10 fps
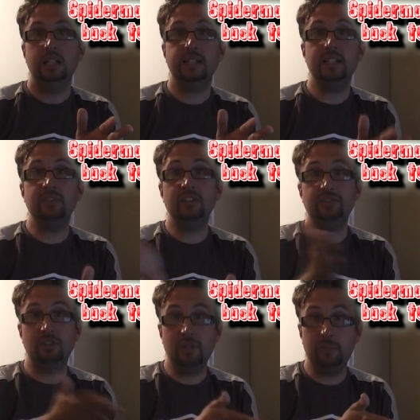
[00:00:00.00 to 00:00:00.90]
leaving
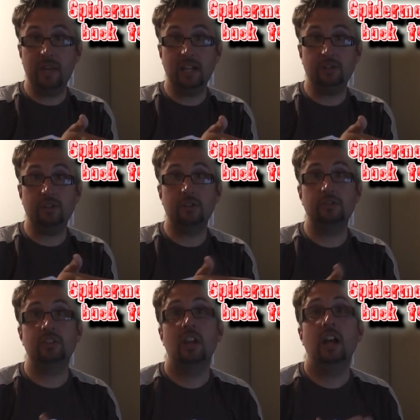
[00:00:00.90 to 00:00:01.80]
Sony
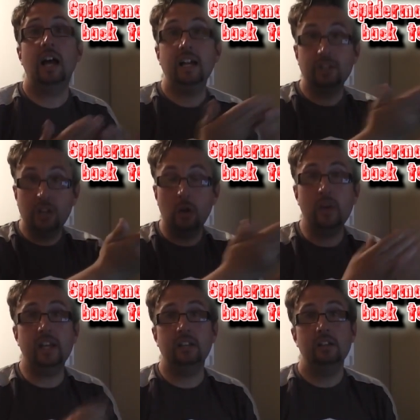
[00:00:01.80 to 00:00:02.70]
Pictures and
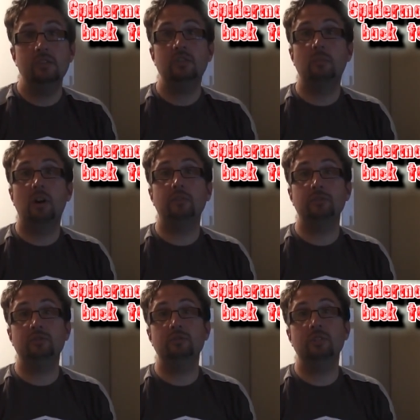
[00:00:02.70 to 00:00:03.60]
going to Marvel
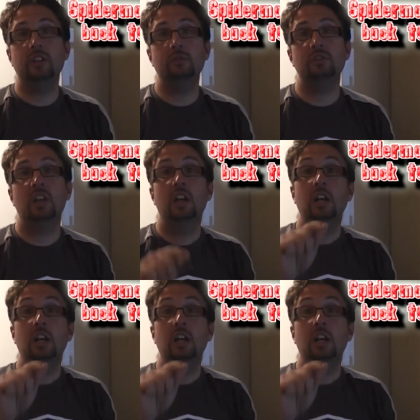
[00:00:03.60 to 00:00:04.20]
Studios?